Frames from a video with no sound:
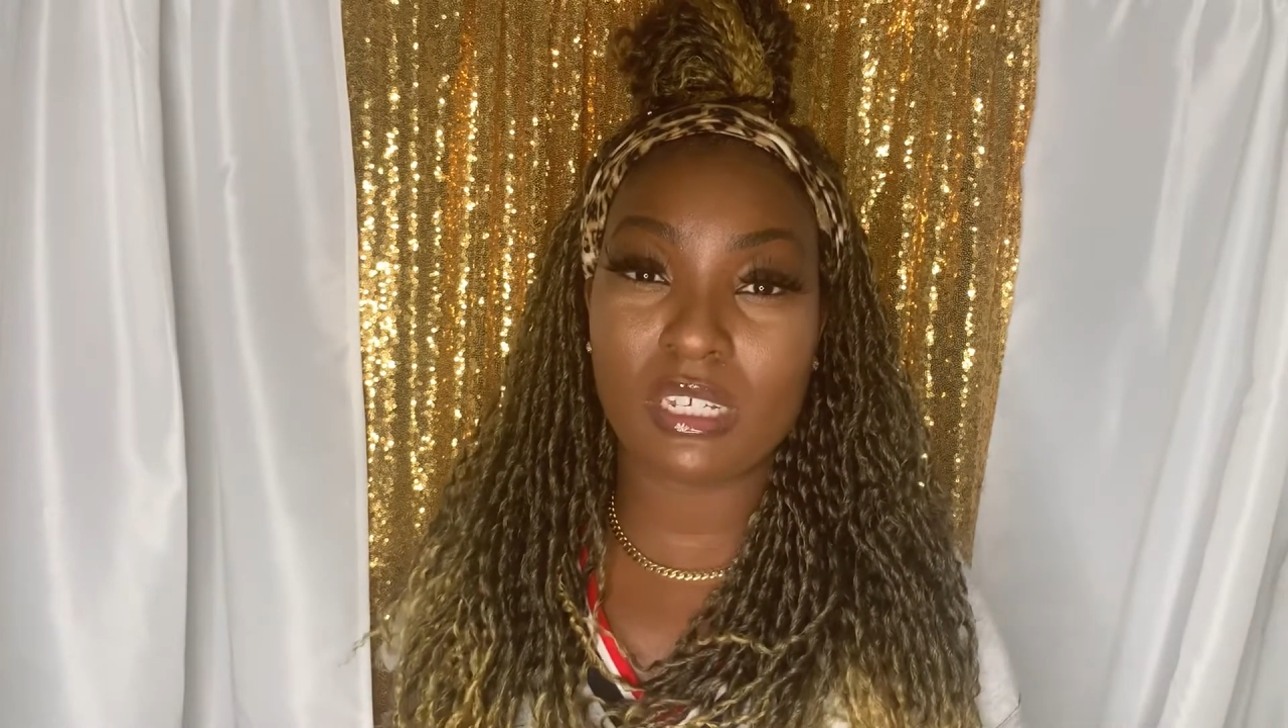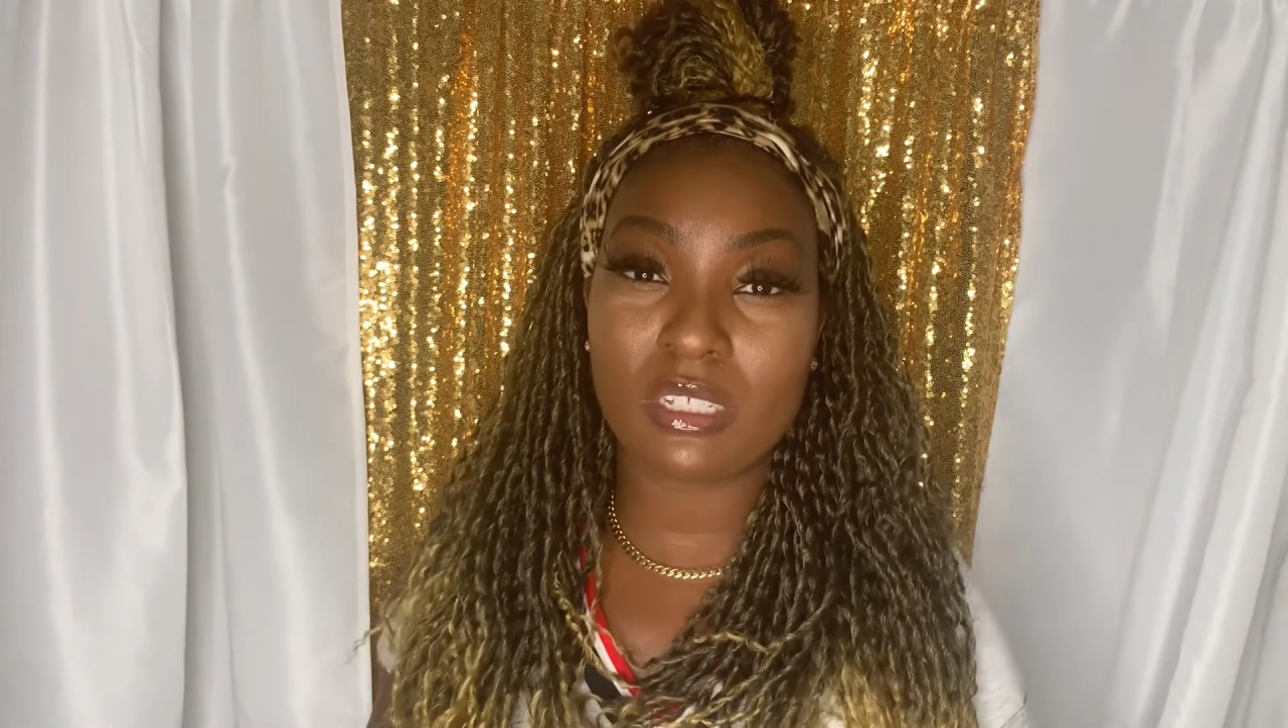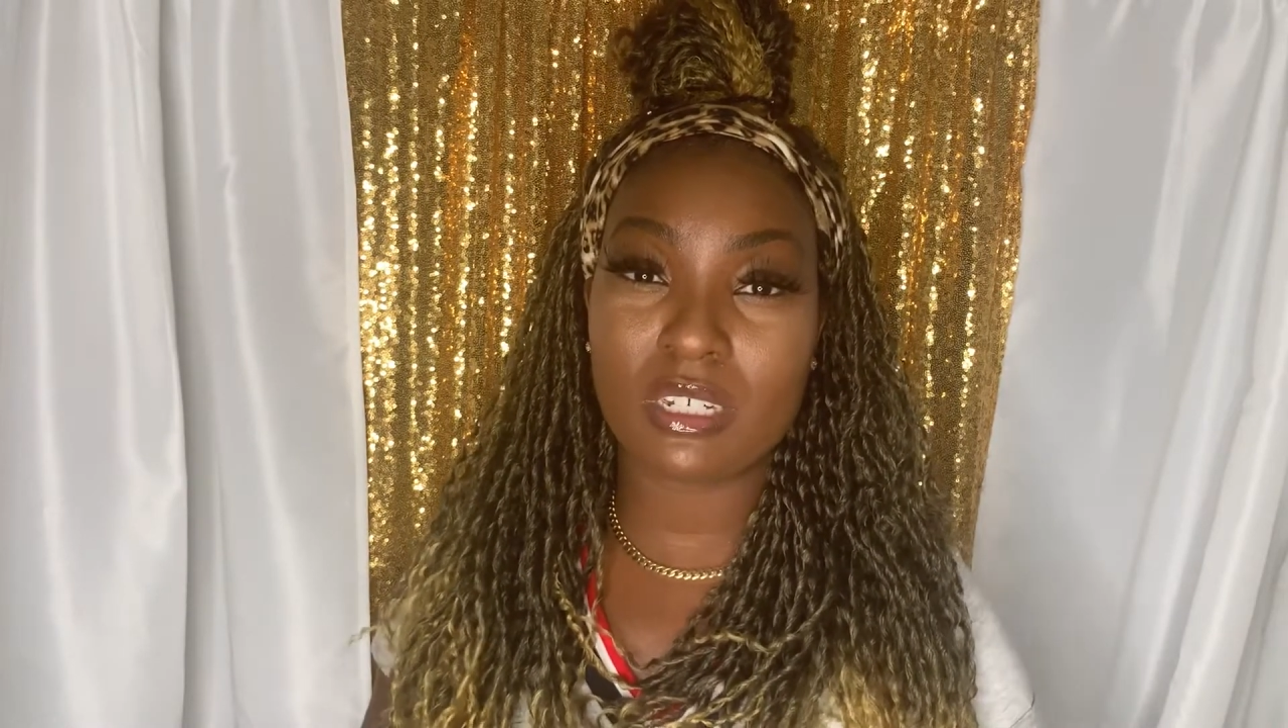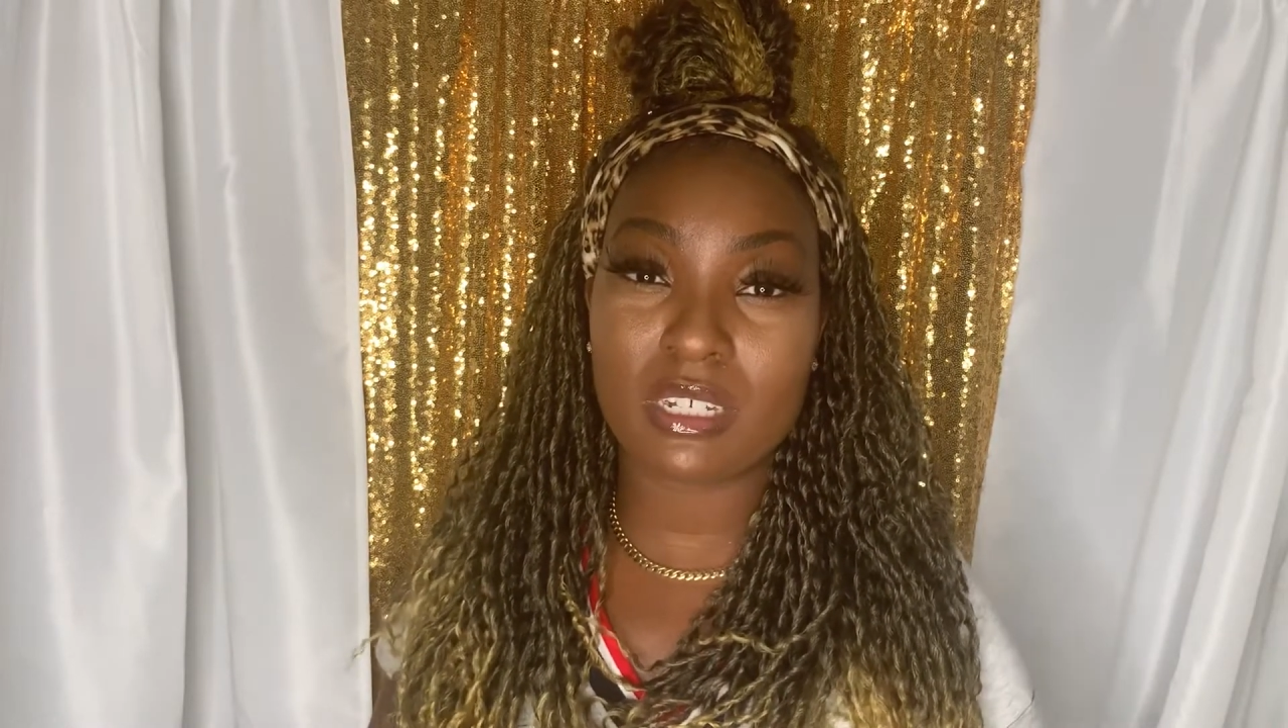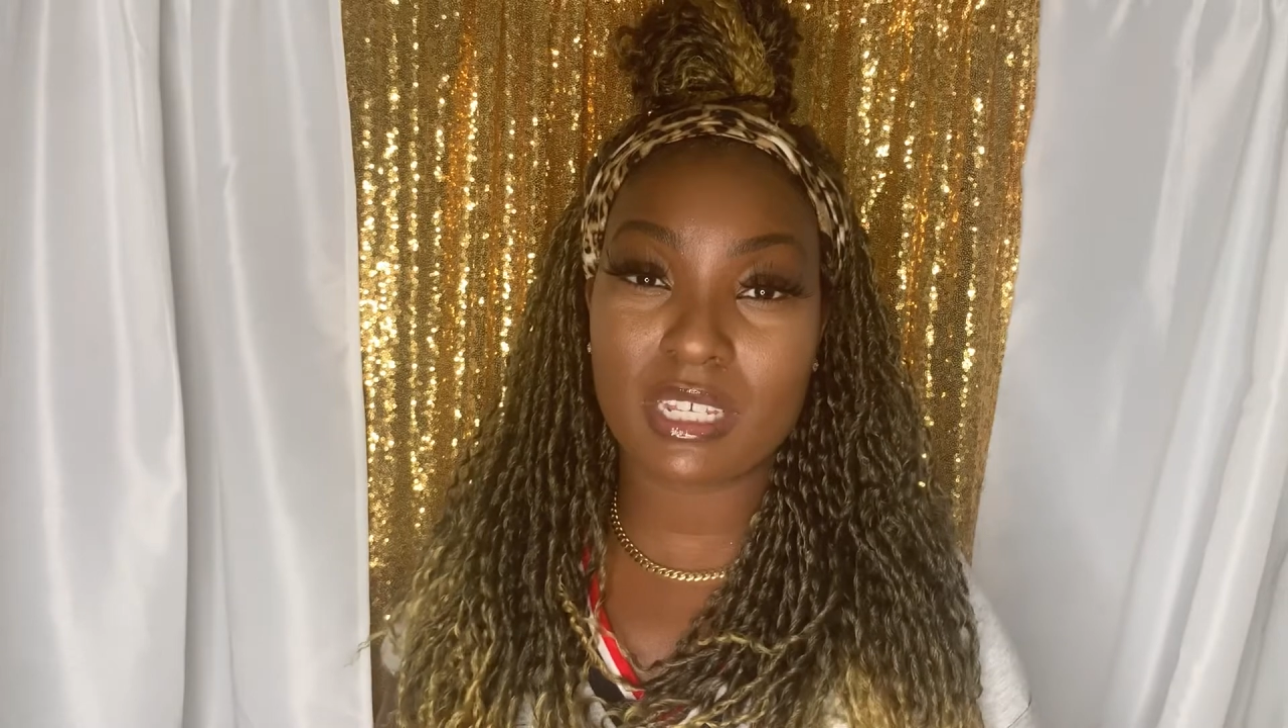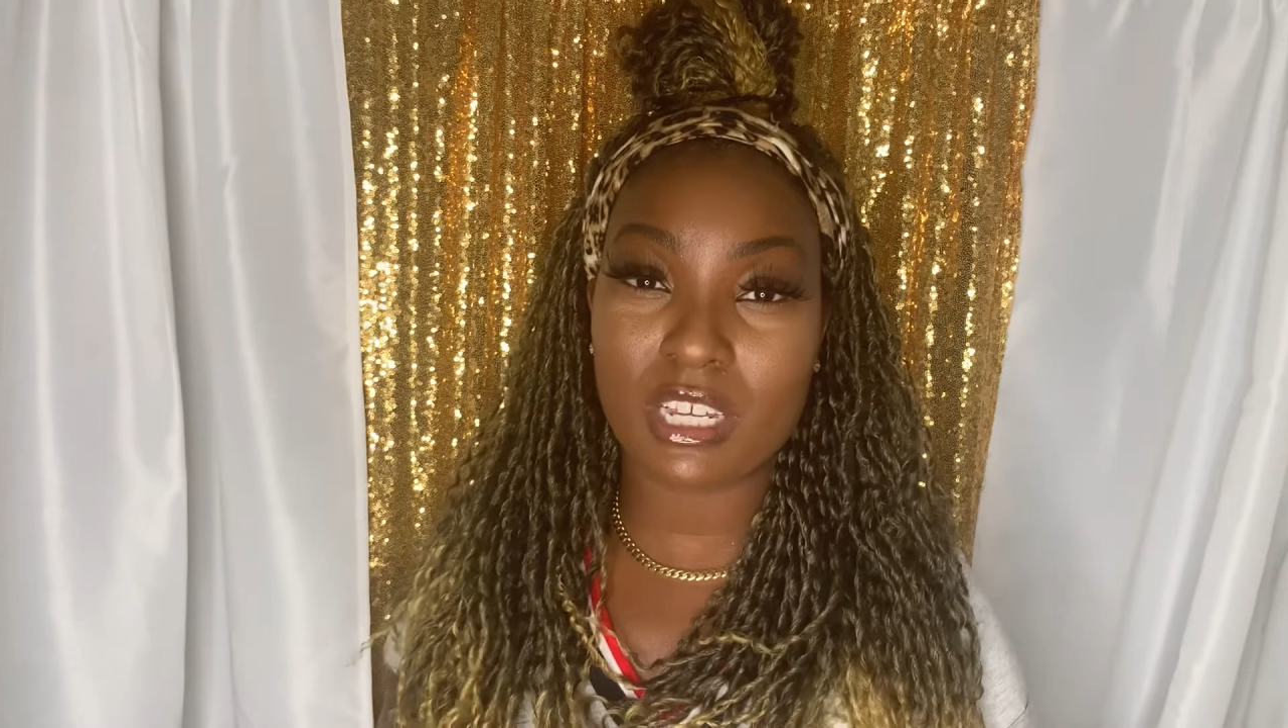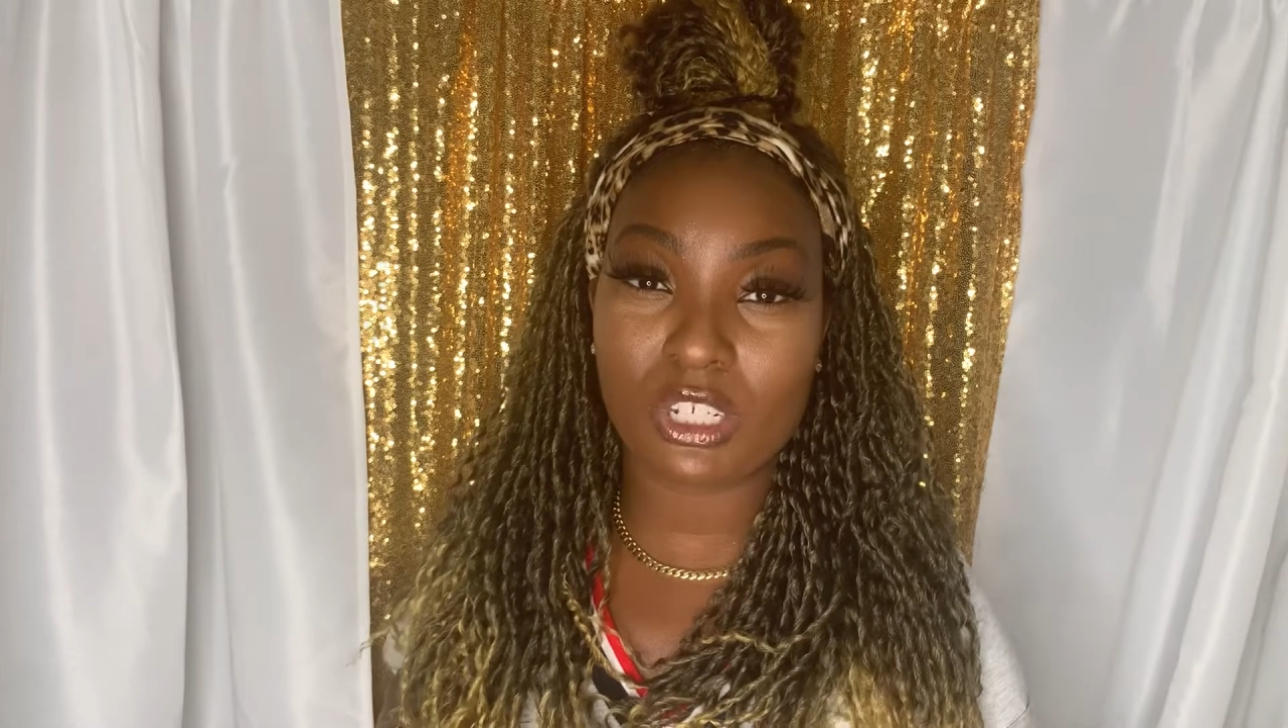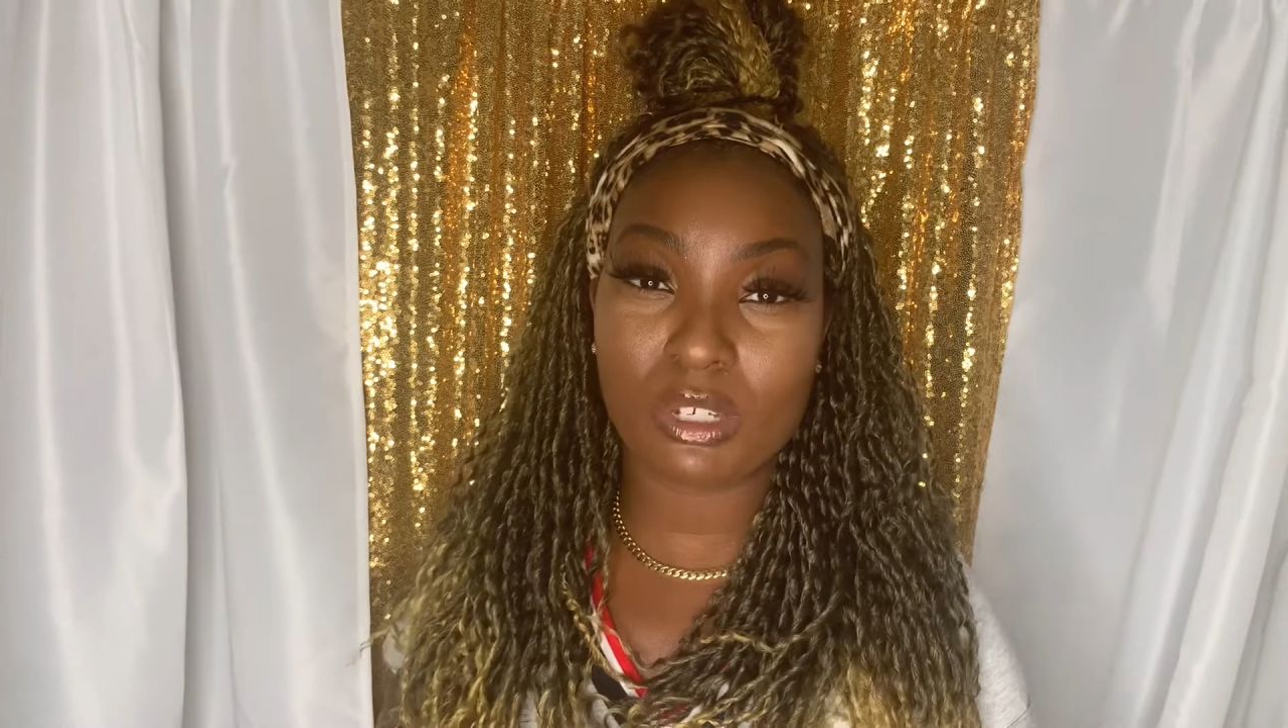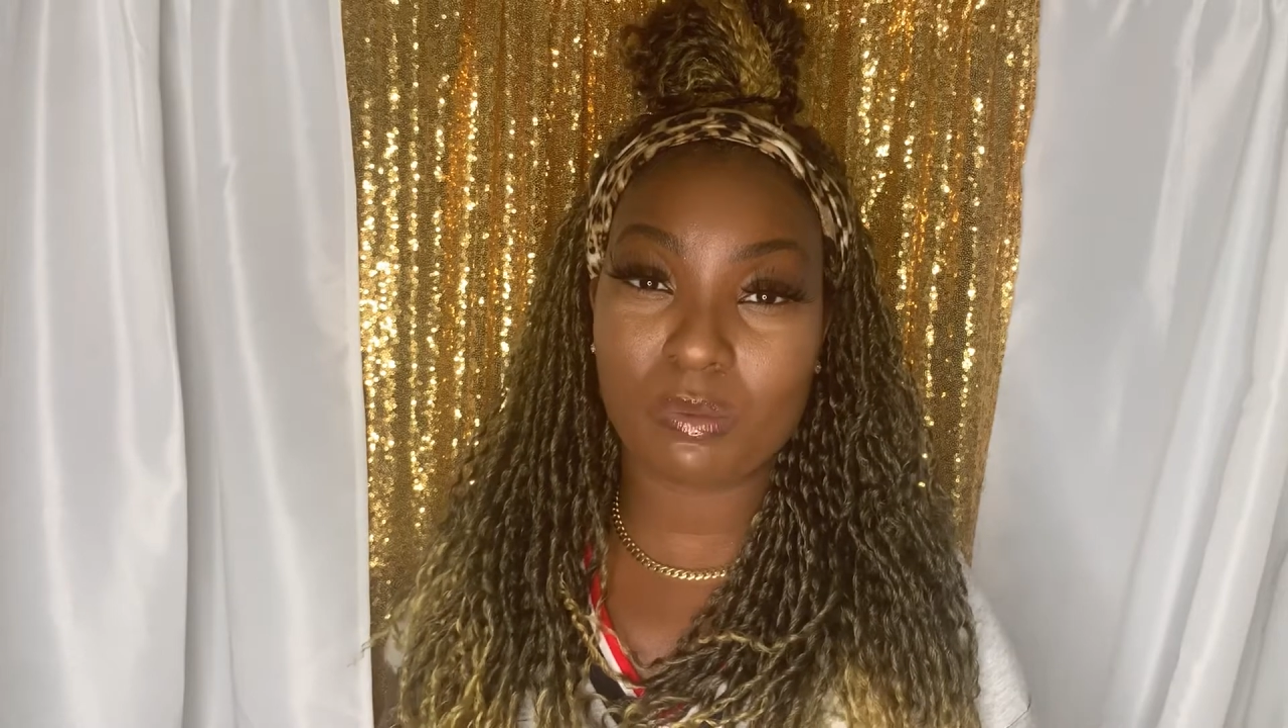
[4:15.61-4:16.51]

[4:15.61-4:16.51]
does get shipped